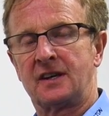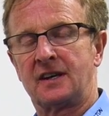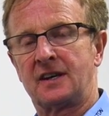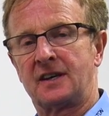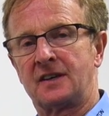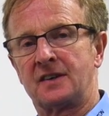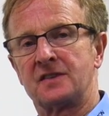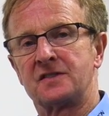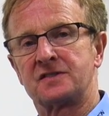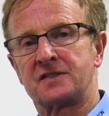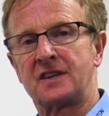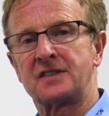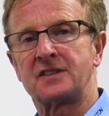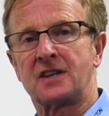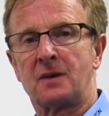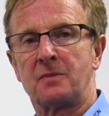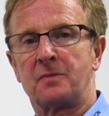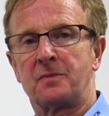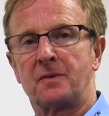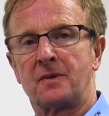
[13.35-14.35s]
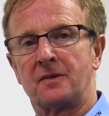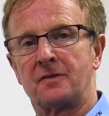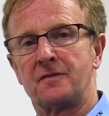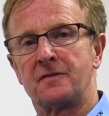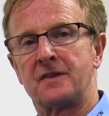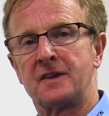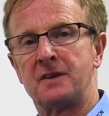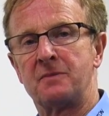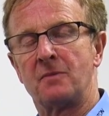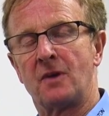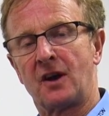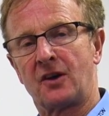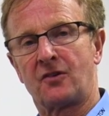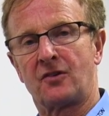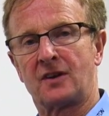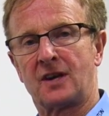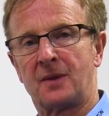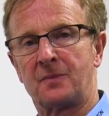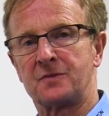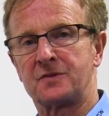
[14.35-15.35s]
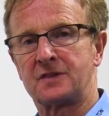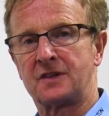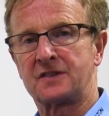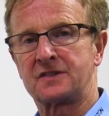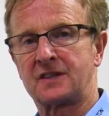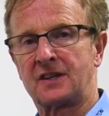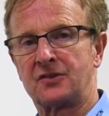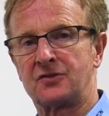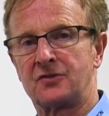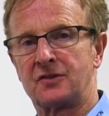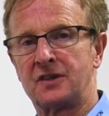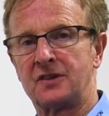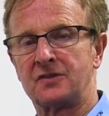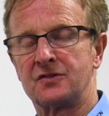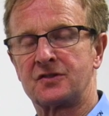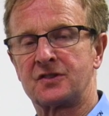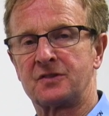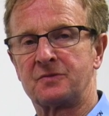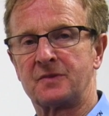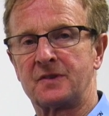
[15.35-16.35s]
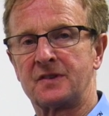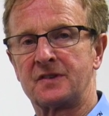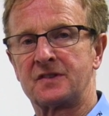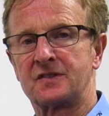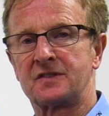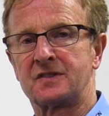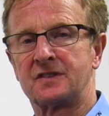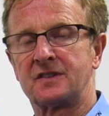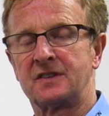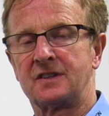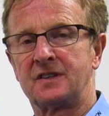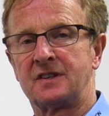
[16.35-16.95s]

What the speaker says: and setup of the Microlab 600 instruments.